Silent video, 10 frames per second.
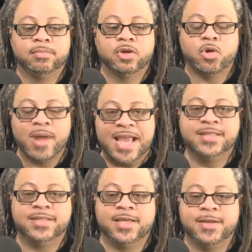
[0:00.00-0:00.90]

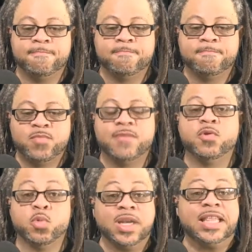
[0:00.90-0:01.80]
crazy if you
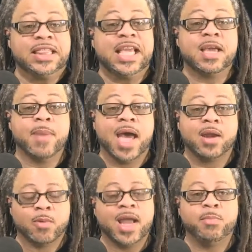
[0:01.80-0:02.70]
really think about
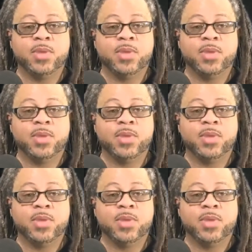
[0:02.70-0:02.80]
it, right?